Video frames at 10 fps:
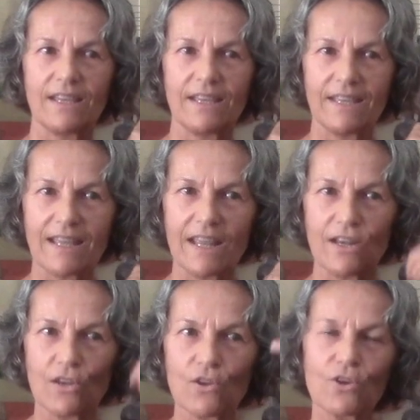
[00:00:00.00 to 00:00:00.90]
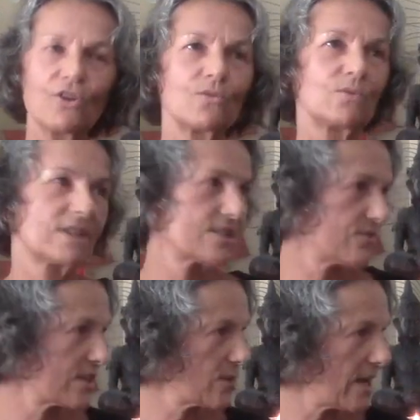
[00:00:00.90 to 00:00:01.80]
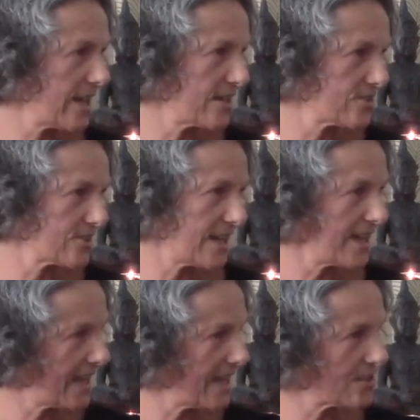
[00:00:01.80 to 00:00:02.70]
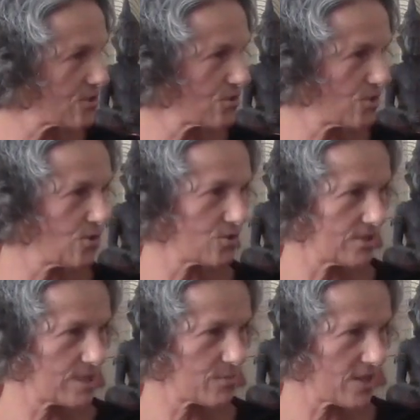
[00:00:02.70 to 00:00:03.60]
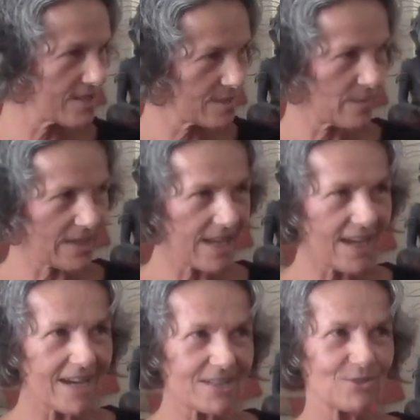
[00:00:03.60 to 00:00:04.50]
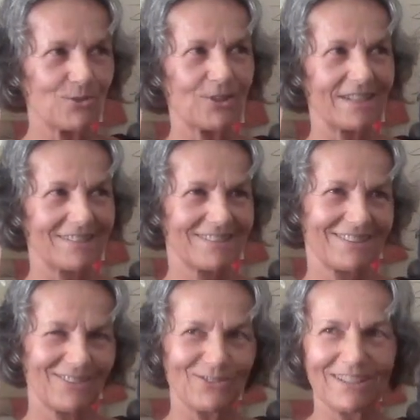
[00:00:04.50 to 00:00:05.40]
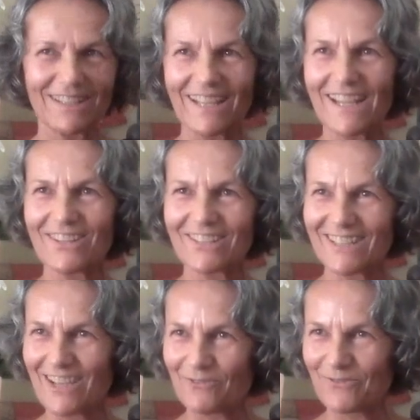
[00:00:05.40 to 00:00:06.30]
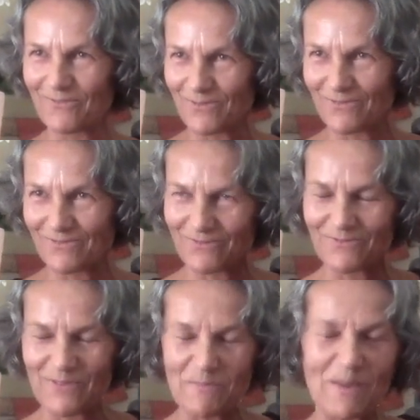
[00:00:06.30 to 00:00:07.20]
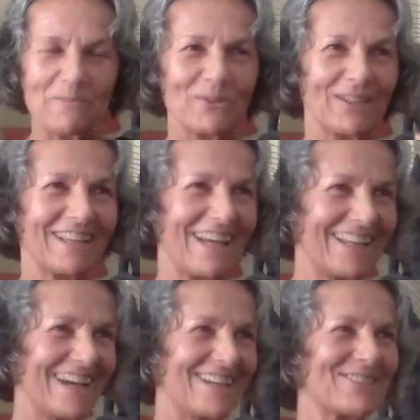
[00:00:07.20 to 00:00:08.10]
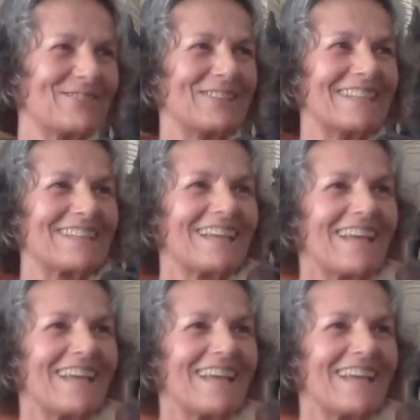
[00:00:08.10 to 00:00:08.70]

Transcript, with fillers: And I learned what is required. I had to go through this process, but I asked for it. Only later did I remember that I'd asked for it.